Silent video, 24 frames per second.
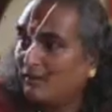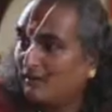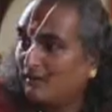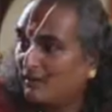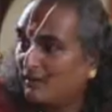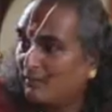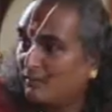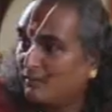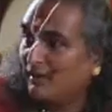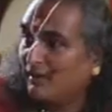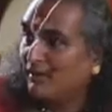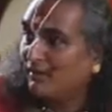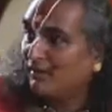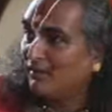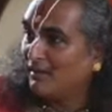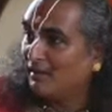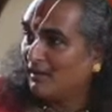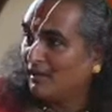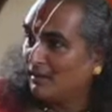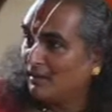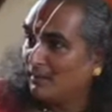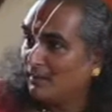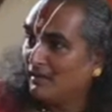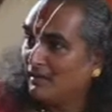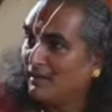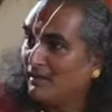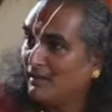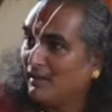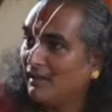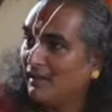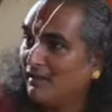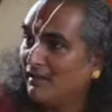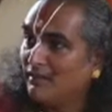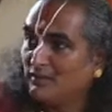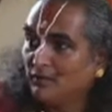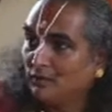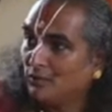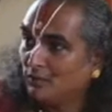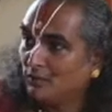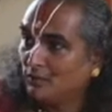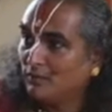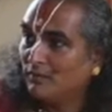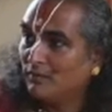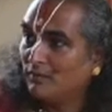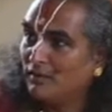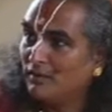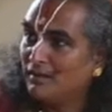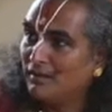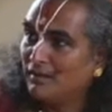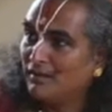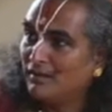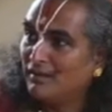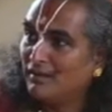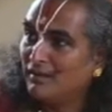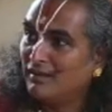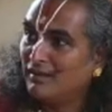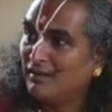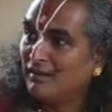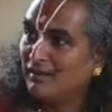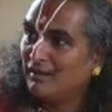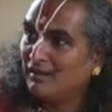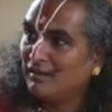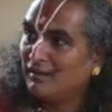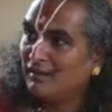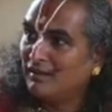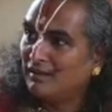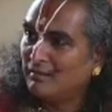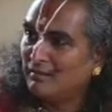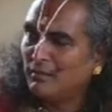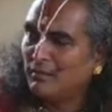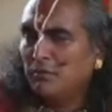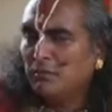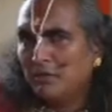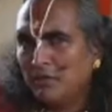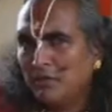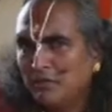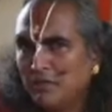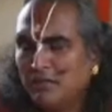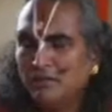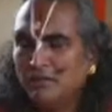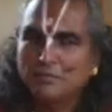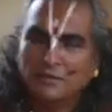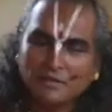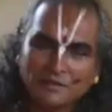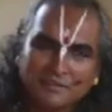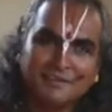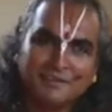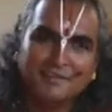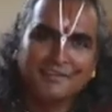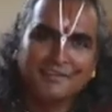is better than anybody else. No. Maybe it is, but